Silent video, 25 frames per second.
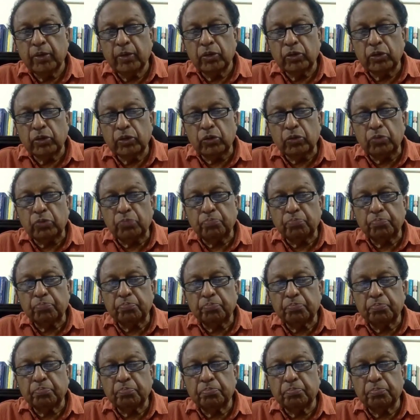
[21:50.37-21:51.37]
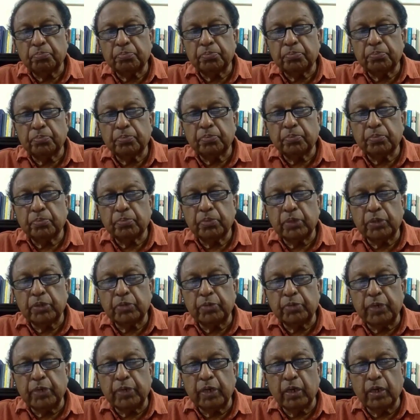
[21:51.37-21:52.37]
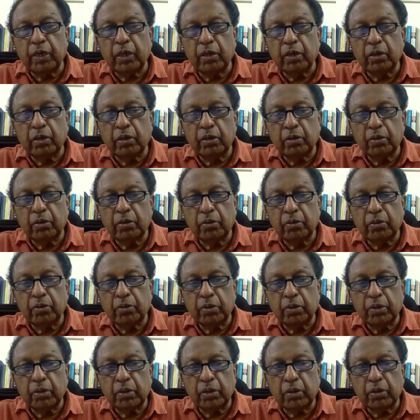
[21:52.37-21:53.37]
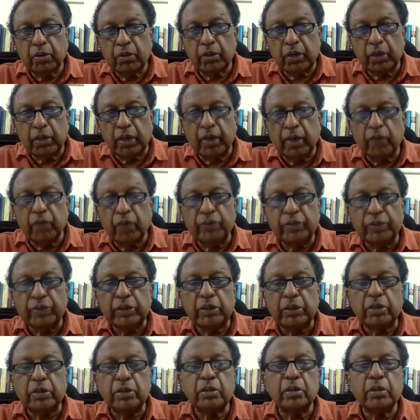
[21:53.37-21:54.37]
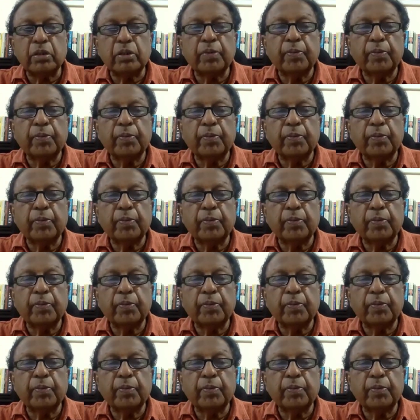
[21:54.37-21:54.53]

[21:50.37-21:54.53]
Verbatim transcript: So it's been a great visit,